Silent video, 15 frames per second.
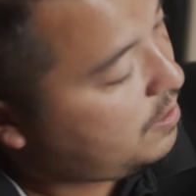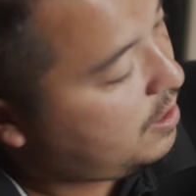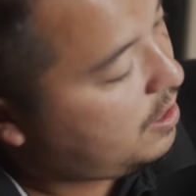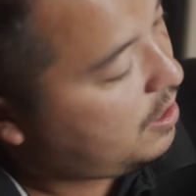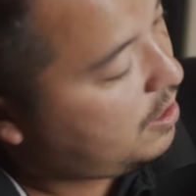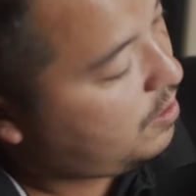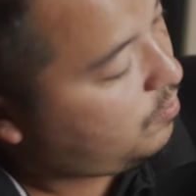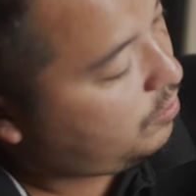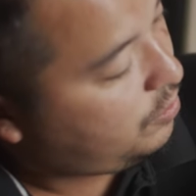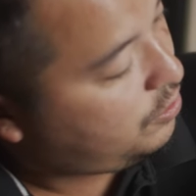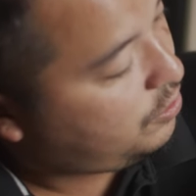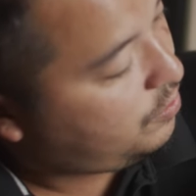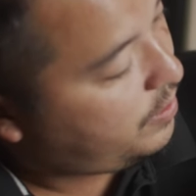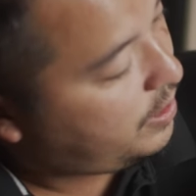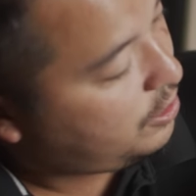then we'll
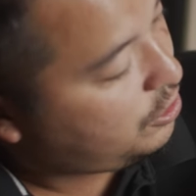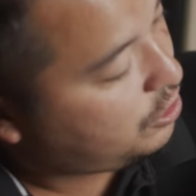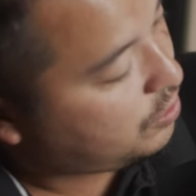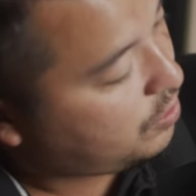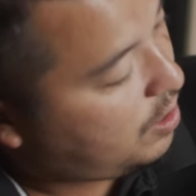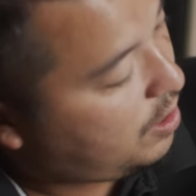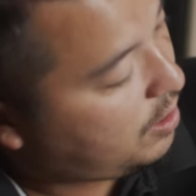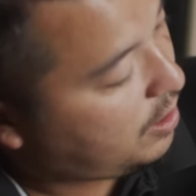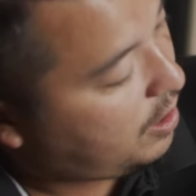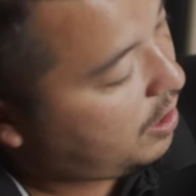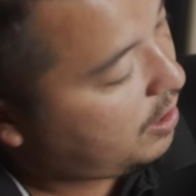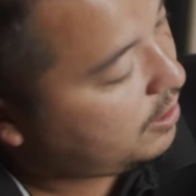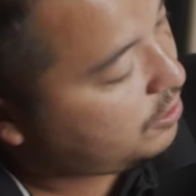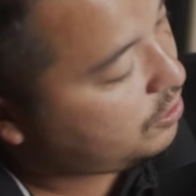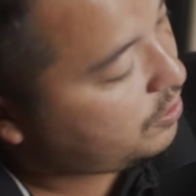do a strong
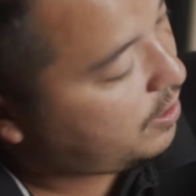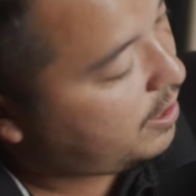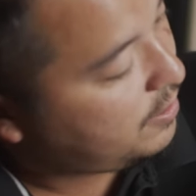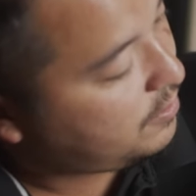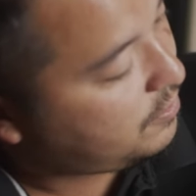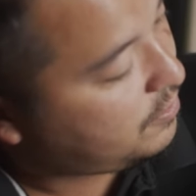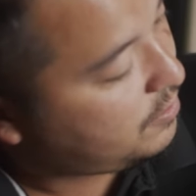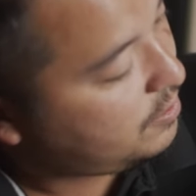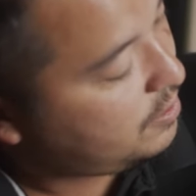contrast.